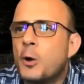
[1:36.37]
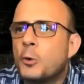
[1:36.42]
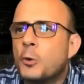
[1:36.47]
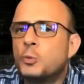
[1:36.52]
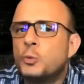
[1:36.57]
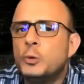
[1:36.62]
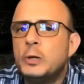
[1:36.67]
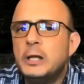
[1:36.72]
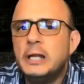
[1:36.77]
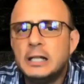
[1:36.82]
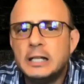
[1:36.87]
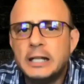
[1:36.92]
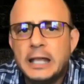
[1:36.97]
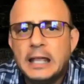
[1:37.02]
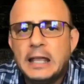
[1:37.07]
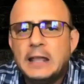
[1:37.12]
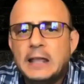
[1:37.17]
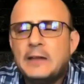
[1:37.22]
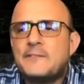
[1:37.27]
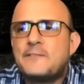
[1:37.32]

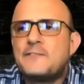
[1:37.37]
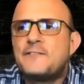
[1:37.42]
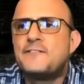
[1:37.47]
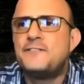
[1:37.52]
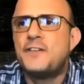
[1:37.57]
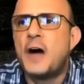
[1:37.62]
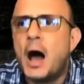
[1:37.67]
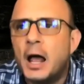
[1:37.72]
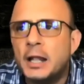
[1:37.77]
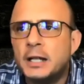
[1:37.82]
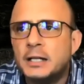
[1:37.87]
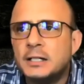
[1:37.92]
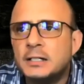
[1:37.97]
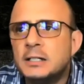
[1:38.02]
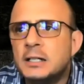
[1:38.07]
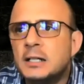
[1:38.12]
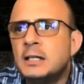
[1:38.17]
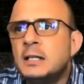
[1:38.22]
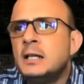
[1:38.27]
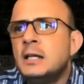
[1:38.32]
really
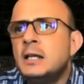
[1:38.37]
fun